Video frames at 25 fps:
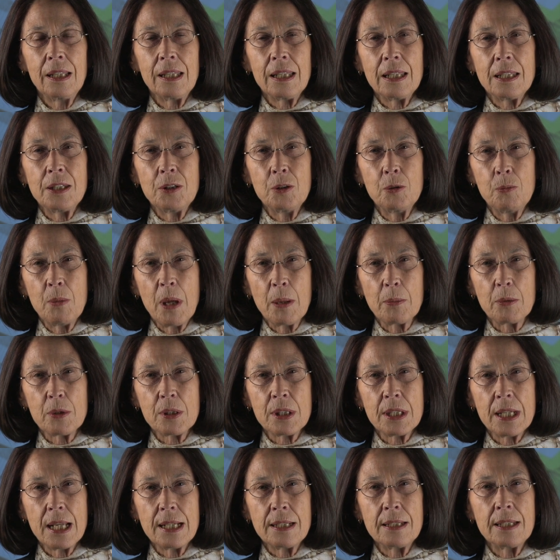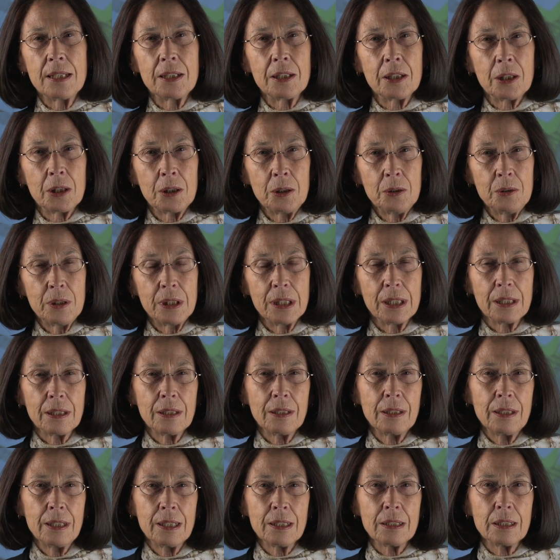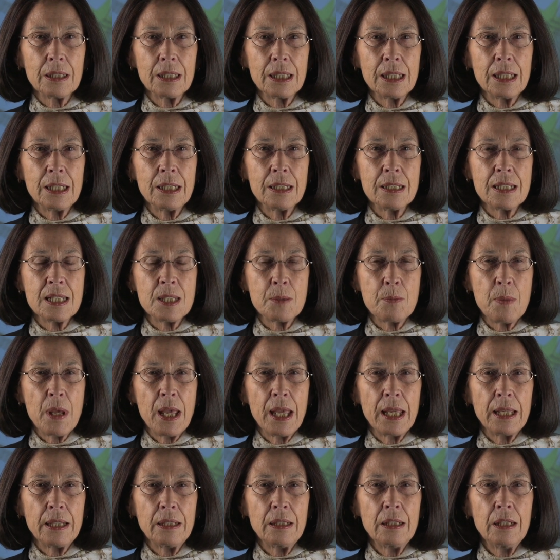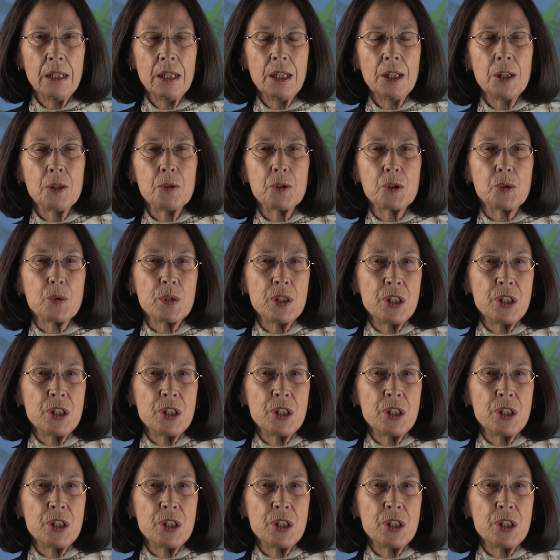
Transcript: EU member states, including Italy and Spain, was